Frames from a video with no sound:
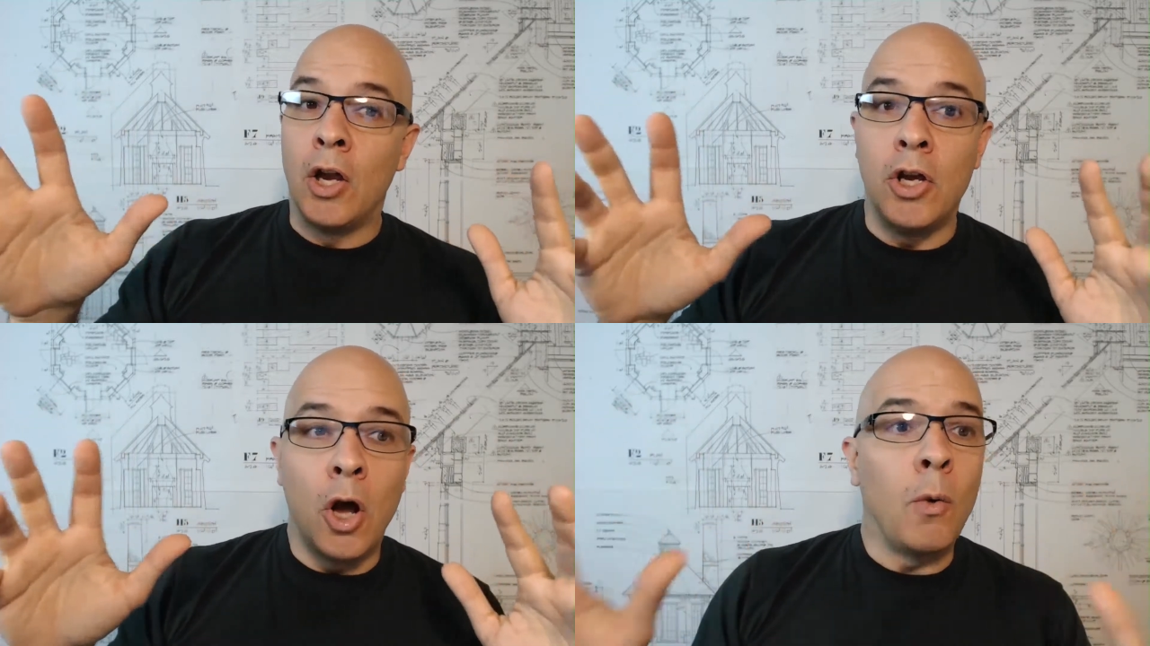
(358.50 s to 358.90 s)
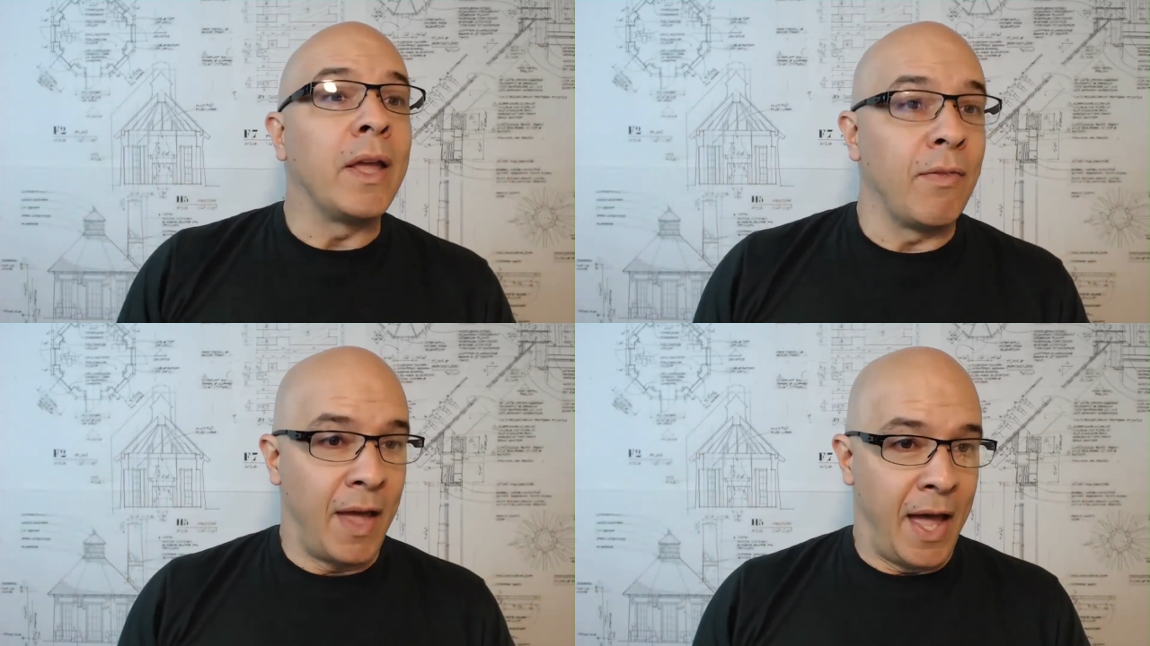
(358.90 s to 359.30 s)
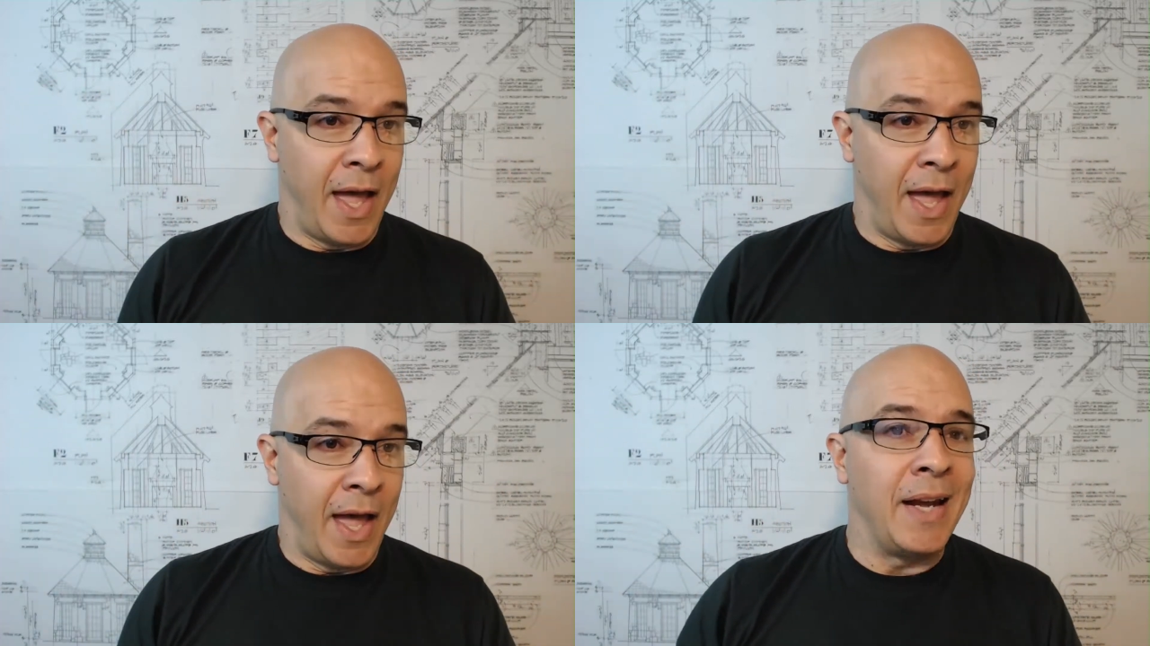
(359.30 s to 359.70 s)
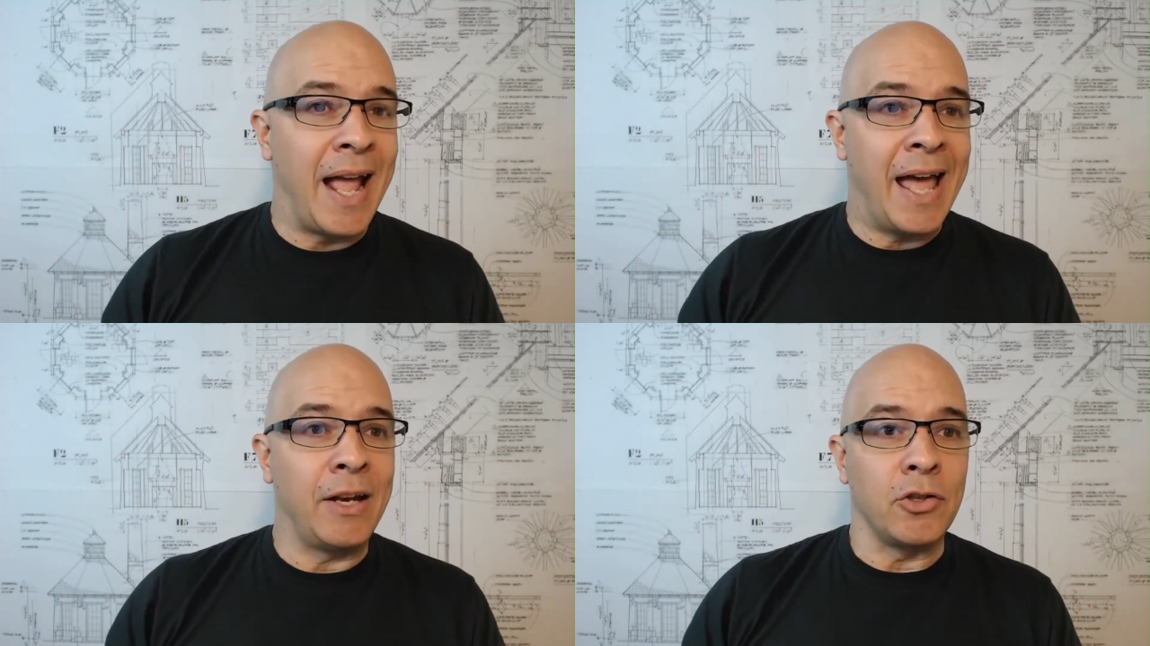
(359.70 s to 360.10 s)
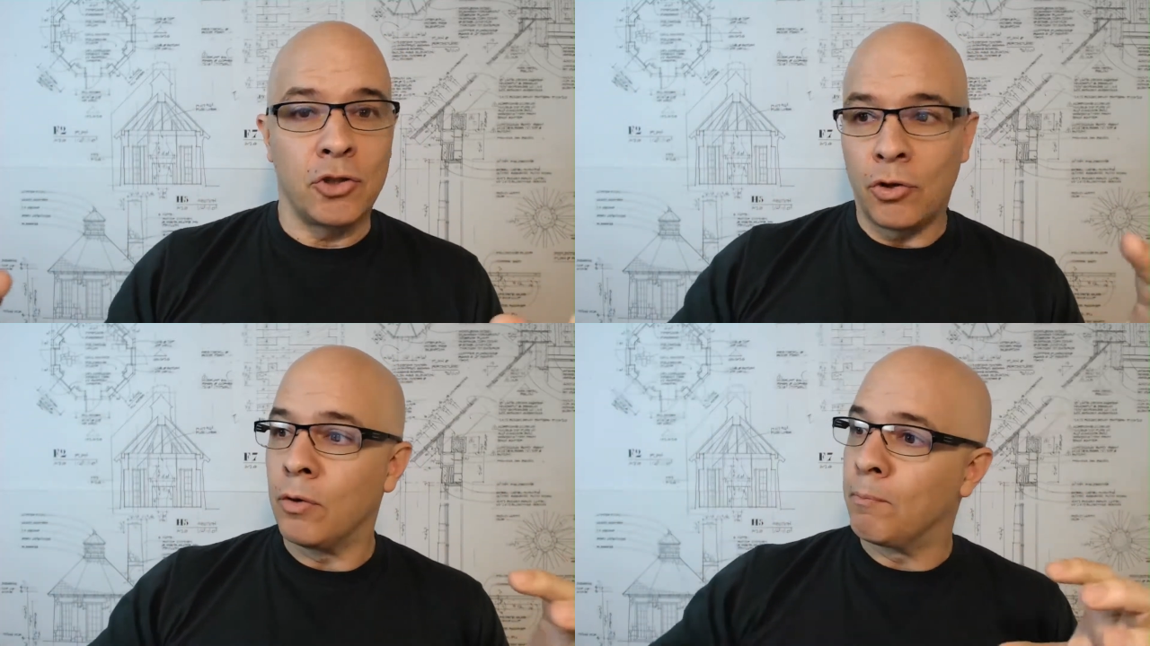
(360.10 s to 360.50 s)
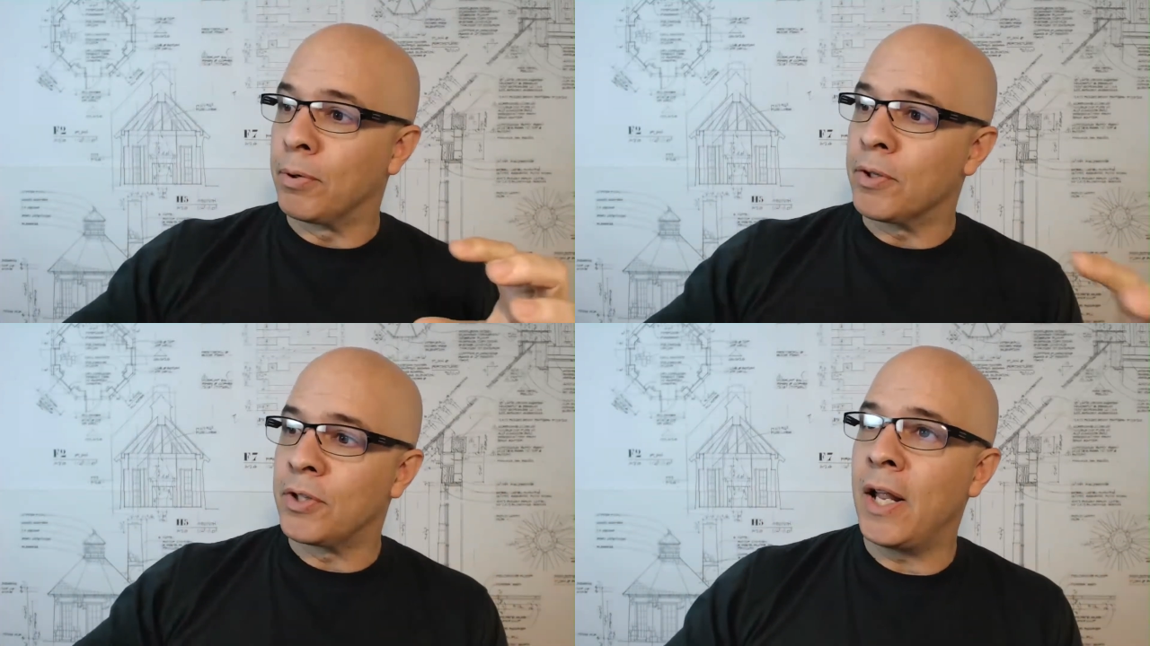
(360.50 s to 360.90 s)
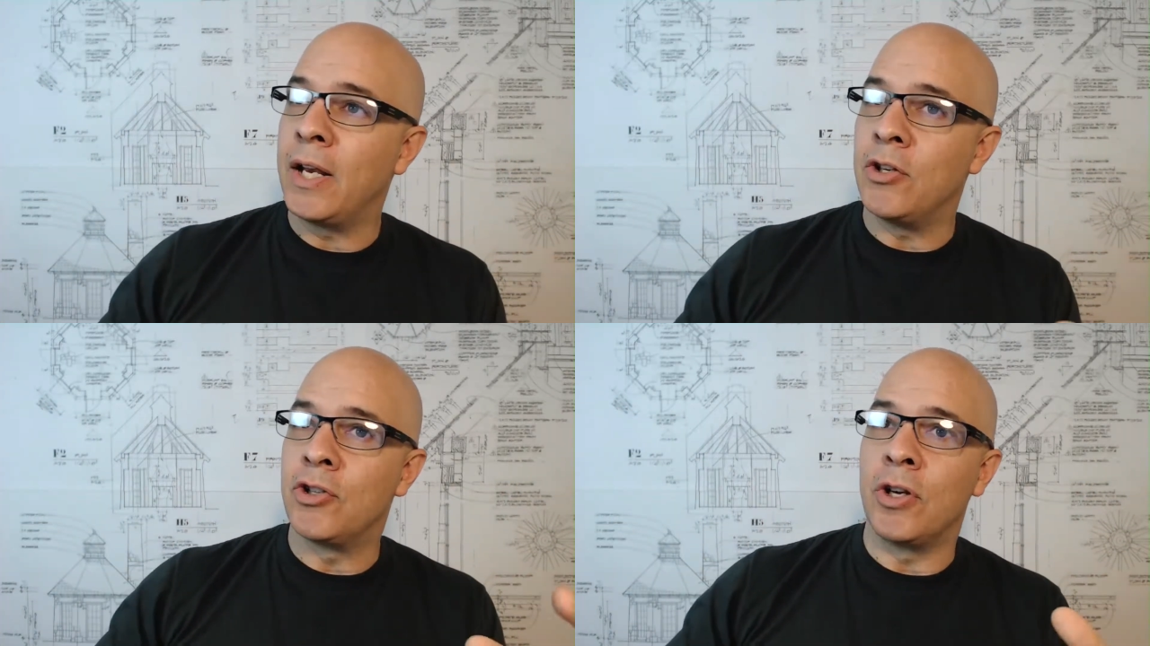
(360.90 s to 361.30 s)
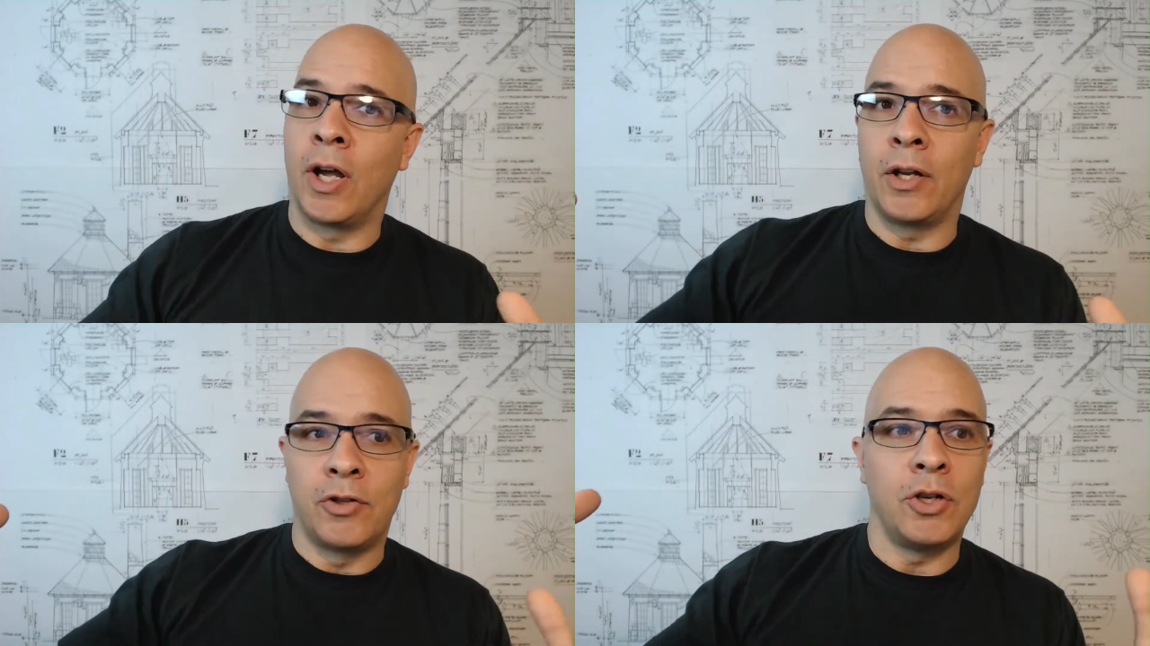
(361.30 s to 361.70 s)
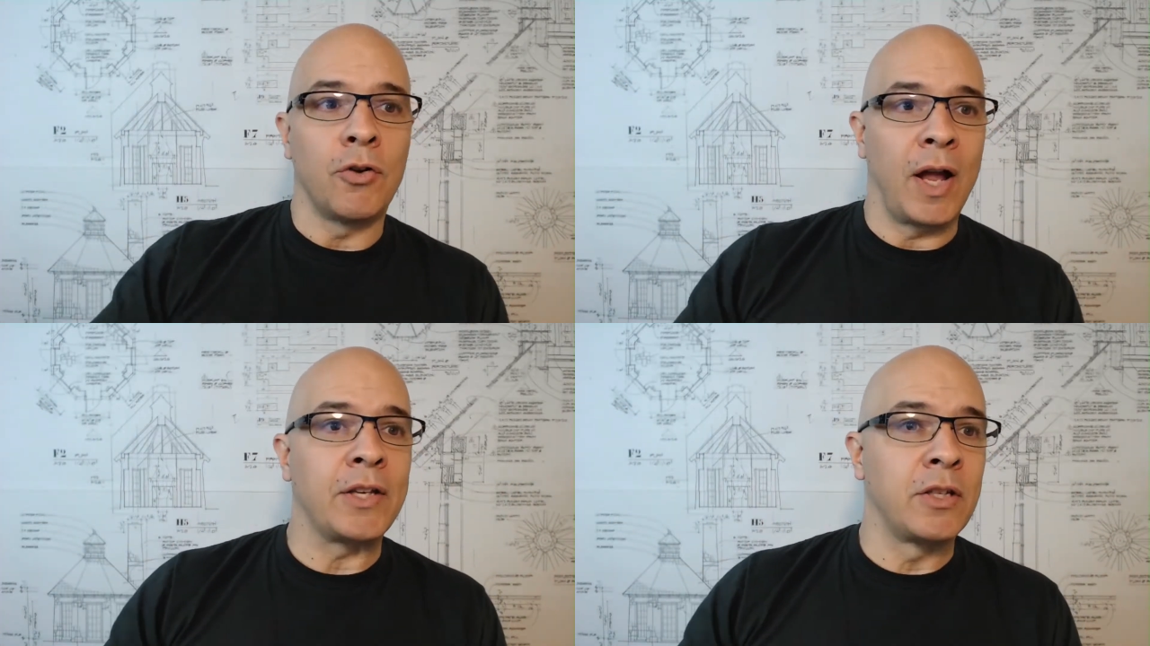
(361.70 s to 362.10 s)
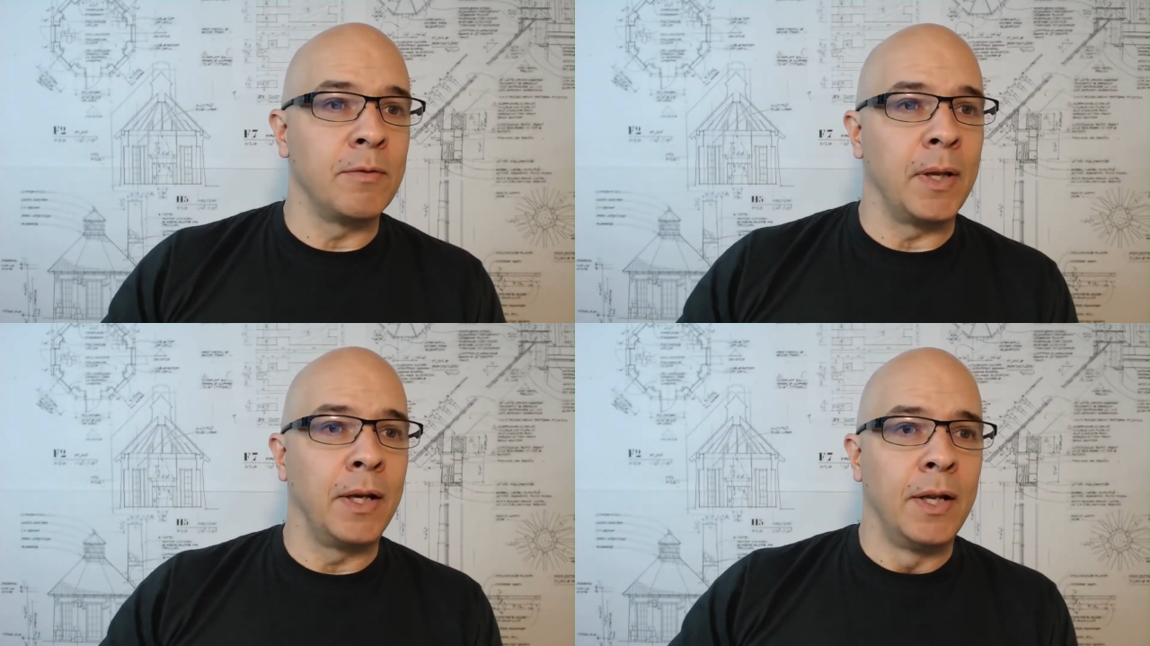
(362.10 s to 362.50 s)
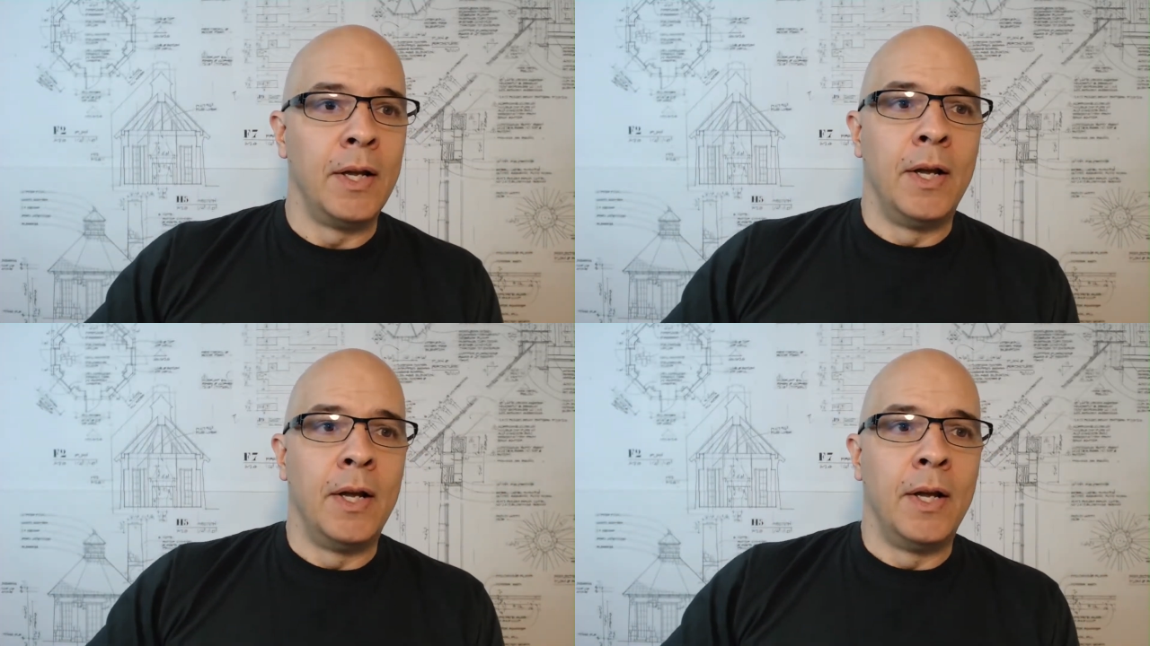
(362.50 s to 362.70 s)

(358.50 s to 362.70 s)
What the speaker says: knowing that and add a certain percentage to your estimate,